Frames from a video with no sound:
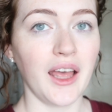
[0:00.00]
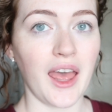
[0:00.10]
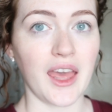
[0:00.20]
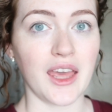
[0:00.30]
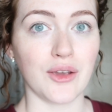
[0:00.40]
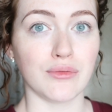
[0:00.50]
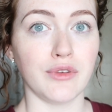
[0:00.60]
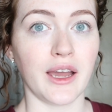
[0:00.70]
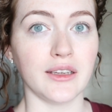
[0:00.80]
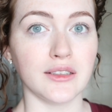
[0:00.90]
a
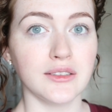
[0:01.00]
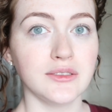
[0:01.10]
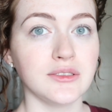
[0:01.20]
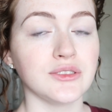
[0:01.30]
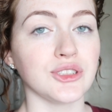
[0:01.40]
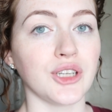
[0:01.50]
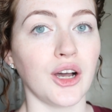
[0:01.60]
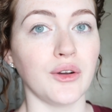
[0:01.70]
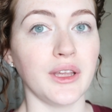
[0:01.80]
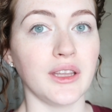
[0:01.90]
rail to
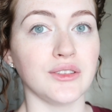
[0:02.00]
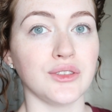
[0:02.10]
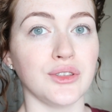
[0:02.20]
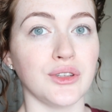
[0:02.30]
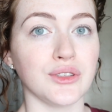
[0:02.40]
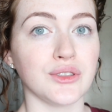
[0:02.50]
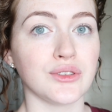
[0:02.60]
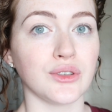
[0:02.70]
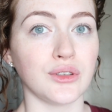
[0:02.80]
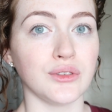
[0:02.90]
go into the
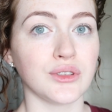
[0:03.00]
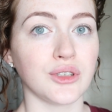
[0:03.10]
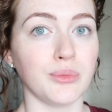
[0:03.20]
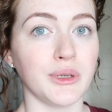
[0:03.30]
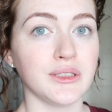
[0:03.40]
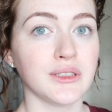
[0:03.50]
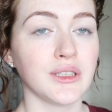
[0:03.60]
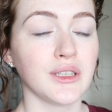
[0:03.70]
storage cupboard,